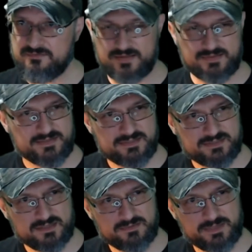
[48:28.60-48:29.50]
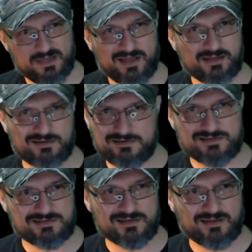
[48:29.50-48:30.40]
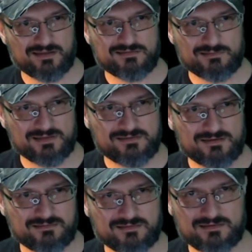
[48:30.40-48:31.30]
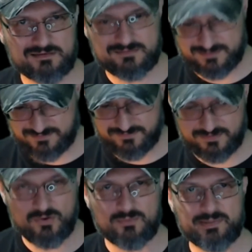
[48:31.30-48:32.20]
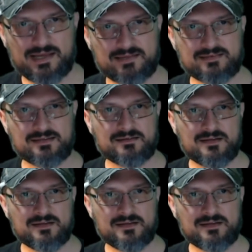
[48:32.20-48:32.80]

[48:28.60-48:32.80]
this is going to be, I could have just, I guess, erased that whole thing instead of going past it.